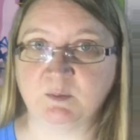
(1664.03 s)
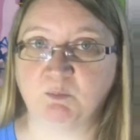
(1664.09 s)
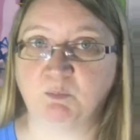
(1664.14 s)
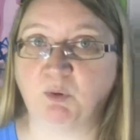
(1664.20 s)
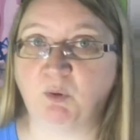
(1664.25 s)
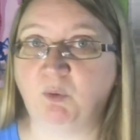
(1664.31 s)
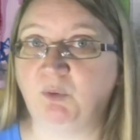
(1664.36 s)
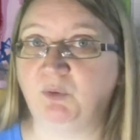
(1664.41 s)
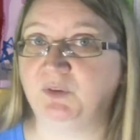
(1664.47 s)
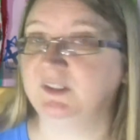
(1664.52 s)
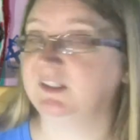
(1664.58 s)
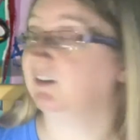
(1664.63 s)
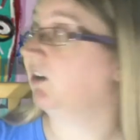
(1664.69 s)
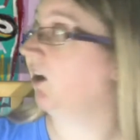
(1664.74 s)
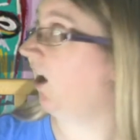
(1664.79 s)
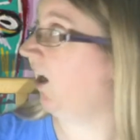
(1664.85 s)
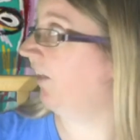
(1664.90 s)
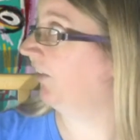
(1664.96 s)
bold
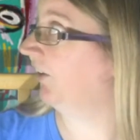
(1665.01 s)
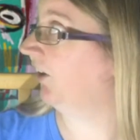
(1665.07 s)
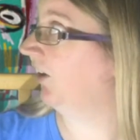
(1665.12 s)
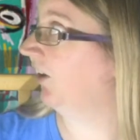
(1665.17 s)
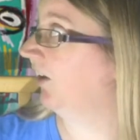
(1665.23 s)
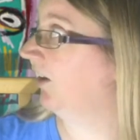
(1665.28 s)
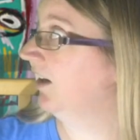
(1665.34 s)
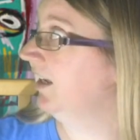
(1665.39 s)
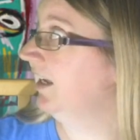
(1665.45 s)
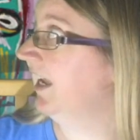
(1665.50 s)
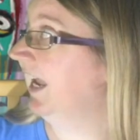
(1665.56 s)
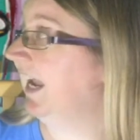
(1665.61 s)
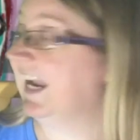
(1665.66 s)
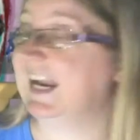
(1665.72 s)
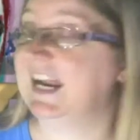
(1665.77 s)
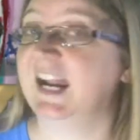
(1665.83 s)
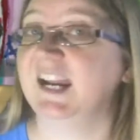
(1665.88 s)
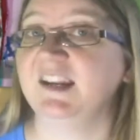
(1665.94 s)
color
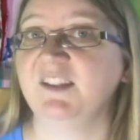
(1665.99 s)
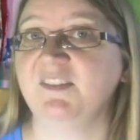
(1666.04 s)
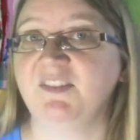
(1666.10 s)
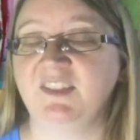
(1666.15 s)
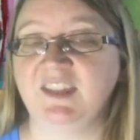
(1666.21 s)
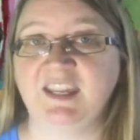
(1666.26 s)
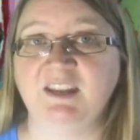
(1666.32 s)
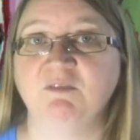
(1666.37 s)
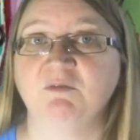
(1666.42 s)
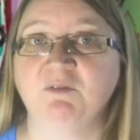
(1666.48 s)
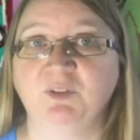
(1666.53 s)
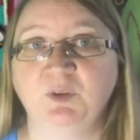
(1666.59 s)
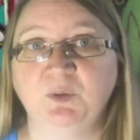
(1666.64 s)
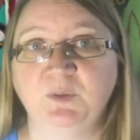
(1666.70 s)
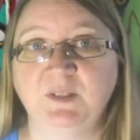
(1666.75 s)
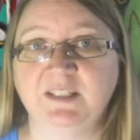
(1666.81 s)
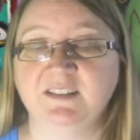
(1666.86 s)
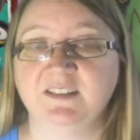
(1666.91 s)
and the
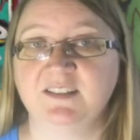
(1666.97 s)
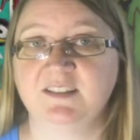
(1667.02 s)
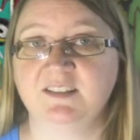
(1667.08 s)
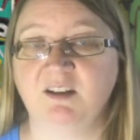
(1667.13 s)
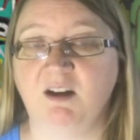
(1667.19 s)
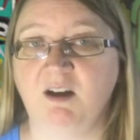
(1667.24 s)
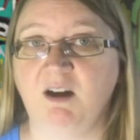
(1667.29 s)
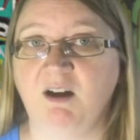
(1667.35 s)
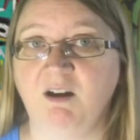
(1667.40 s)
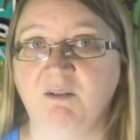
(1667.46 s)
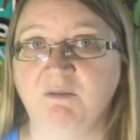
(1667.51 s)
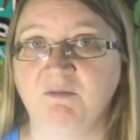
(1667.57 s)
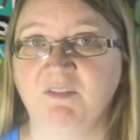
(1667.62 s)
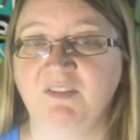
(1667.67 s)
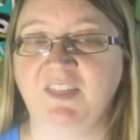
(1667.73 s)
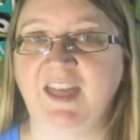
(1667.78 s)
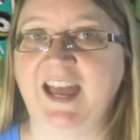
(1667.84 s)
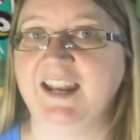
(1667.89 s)
influence
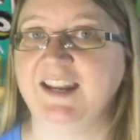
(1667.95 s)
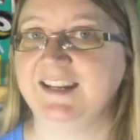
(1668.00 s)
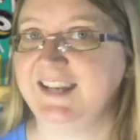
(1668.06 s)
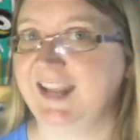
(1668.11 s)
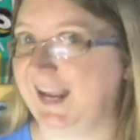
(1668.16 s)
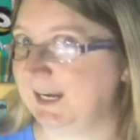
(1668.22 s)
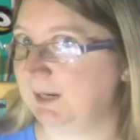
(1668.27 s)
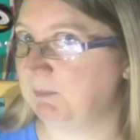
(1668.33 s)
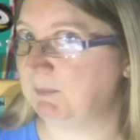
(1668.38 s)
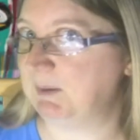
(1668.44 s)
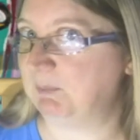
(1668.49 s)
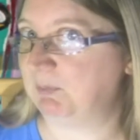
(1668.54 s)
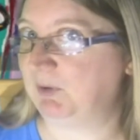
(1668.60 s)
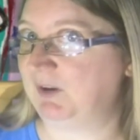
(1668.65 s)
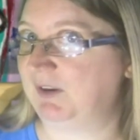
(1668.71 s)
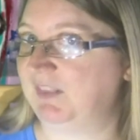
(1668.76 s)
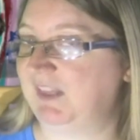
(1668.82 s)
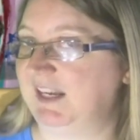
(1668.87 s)
of that anatomy
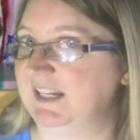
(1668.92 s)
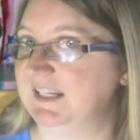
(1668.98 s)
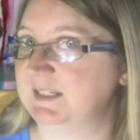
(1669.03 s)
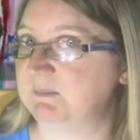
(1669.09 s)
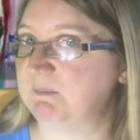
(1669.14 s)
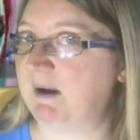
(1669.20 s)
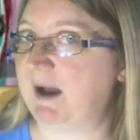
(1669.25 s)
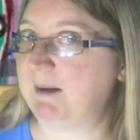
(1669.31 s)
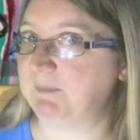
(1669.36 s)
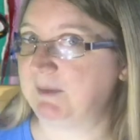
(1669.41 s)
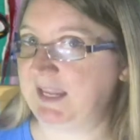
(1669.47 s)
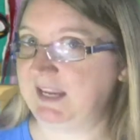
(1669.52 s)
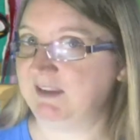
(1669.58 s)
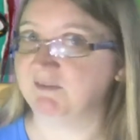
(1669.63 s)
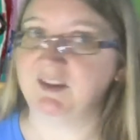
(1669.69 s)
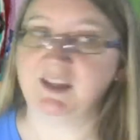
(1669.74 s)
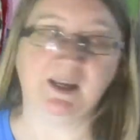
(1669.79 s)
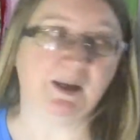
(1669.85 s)
book that his mom
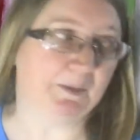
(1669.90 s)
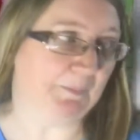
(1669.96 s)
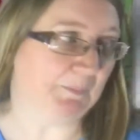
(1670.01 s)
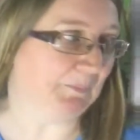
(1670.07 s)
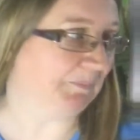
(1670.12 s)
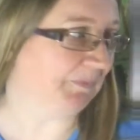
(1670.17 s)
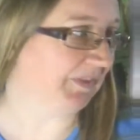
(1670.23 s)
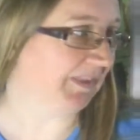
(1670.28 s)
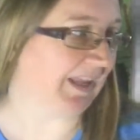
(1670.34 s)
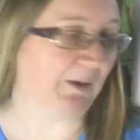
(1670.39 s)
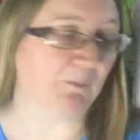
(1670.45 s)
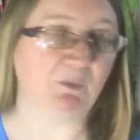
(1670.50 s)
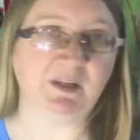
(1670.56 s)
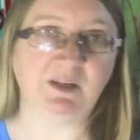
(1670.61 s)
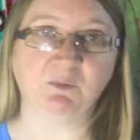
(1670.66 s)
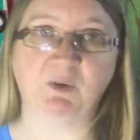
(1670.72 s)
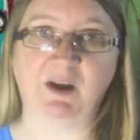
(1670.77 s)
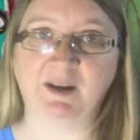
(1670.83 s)
gave him that
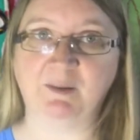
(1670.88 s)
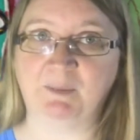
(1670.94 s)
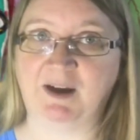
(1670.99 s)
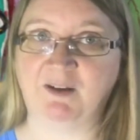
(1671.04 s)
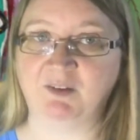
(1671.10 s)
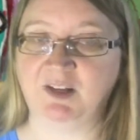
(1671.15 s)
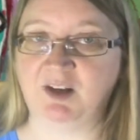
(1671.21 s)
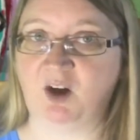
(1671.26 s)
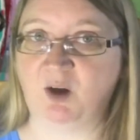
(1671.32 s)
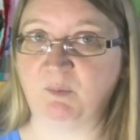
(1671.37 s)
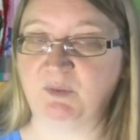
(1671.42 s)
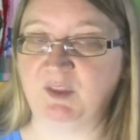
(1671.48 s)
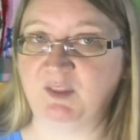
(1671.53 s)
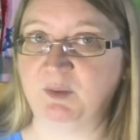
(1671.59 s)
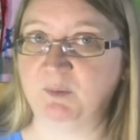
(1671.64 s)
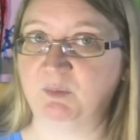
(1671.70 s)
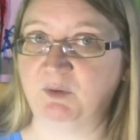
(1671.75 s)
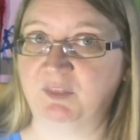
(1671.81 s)
we read about
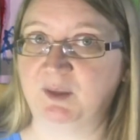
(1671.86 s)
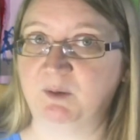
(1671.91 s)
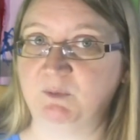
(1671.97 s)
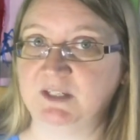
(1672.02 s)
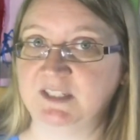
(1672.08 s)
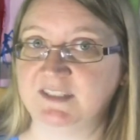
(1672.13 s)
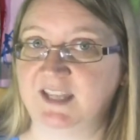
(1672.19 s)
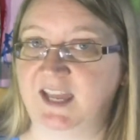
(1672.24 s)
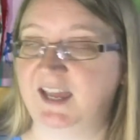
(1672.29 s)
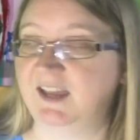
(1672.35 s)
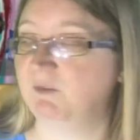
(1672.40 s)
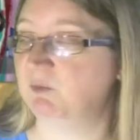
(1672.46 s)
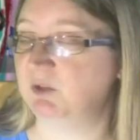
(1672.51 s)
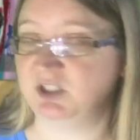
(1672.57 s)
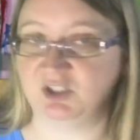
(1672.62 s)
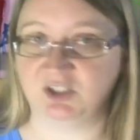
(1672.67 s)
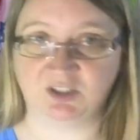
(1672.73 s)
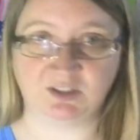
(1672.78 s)
in the book that we
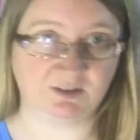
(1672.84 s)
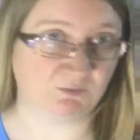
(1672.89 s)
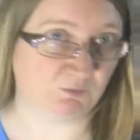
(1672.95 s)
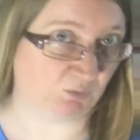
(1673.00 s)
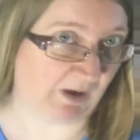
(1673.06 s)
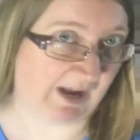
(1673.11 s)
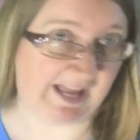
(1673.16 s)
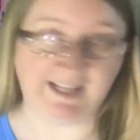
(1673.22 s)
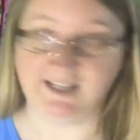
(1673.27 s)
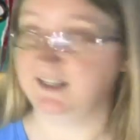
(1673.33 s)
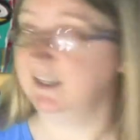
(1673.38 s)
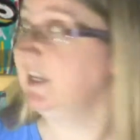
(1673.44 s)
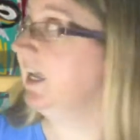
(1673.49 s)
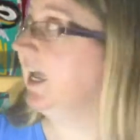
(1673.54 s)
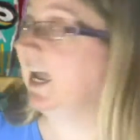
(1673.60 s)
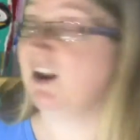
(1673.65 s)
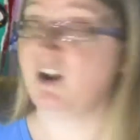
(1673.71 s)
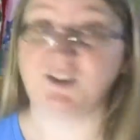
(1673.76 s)
just read.
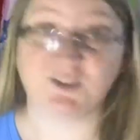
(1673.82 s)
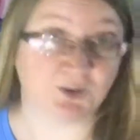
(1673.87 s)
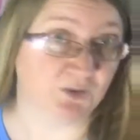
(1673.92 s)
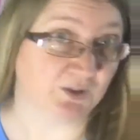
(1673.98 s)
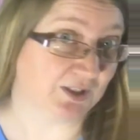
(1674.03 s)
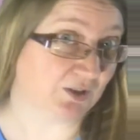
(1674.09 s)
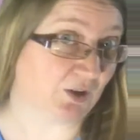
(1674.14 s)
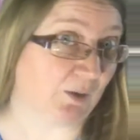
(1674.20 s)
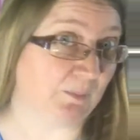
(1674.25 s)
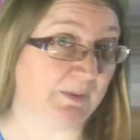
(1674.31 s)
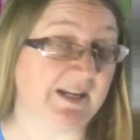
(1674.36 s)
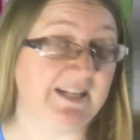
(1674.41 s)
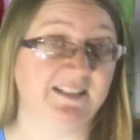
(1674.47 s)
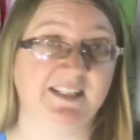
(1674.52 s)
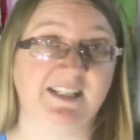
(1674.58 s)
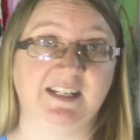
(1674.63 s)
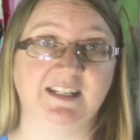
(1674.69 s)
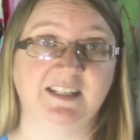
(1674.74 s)
And also the skull
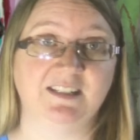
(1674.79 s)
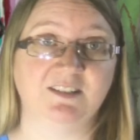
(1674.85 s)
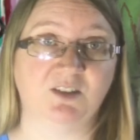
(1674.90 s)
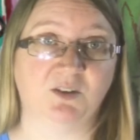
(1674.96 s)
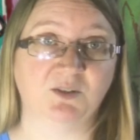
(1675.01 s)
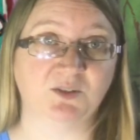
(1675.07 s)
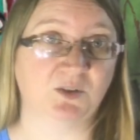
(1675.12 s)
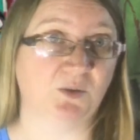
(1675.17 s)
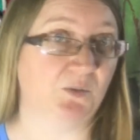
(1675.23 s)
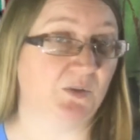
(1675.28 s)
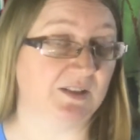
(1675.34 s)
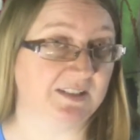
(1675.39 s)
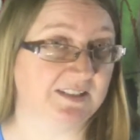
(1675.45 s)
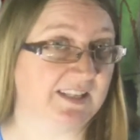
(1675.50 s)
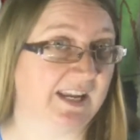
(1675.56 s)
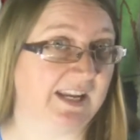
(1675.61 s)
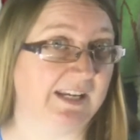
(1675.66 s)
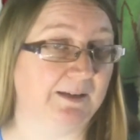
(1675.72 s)
painting is also the
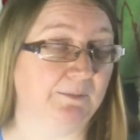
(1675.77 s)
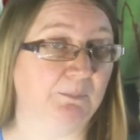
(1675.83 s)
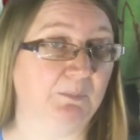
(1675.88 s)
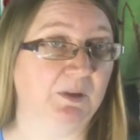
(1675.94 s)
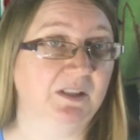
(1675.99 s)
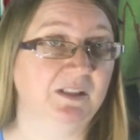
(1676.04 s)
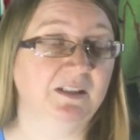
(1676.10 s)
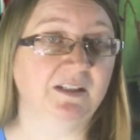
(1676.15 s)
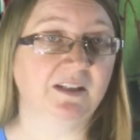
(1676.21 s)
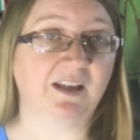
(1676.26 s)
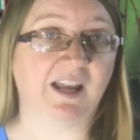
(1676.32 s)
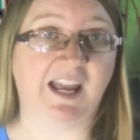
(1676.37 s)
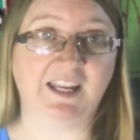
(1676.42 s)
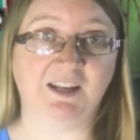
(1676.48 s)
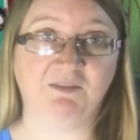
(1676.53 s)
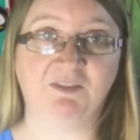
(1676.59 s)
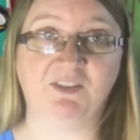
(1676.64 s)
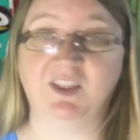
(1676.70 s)
same
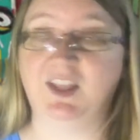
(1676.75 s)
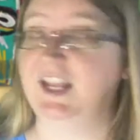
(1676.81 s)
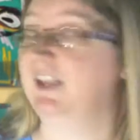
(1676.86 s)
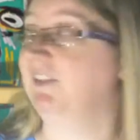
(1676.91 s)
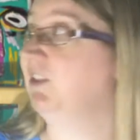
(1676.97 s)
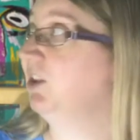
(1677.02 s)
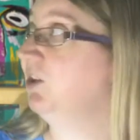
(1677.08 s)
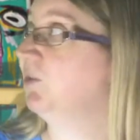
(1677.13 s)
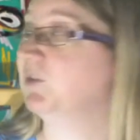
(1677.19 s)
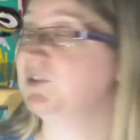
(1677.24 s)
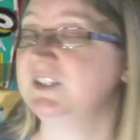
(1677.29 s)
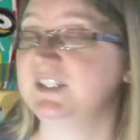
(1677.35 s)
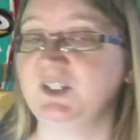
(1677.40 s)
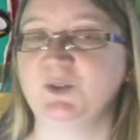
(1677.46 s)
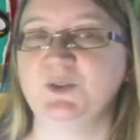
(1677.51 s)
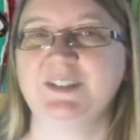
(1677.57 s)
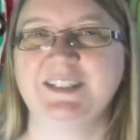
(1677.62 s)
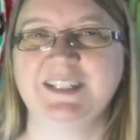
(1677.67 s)
kind of thing.
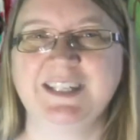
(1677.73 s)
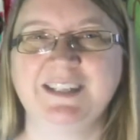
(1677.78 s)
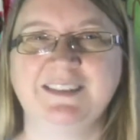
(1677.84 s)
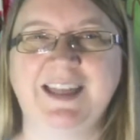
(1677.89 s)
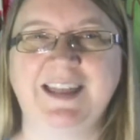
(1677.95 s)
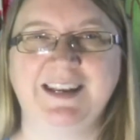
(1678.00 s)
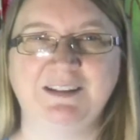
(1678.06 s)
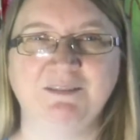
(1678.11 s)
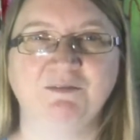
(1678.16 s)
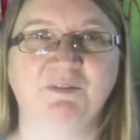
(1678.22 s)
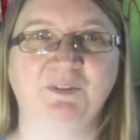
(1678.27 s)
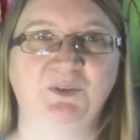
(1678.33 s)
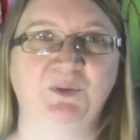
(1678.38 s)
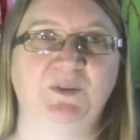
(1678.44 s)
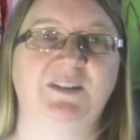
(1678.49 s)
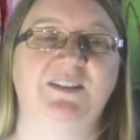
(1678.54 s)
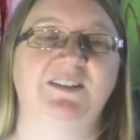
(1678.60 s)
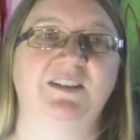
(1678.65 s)
You see that
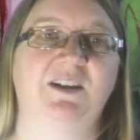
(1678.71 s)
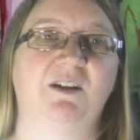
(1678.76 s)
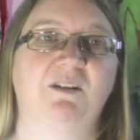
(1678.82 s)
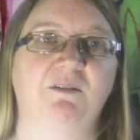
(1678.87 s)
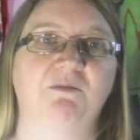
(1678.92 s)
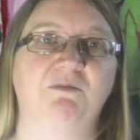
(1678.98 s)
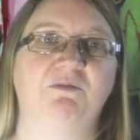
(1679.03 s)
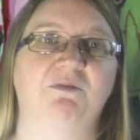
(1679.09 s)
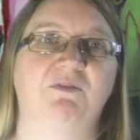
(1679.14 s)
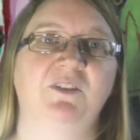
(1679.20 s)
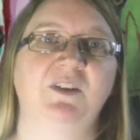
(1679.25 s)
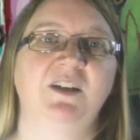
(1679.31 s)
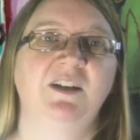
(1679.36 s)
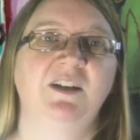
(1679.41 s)
influence of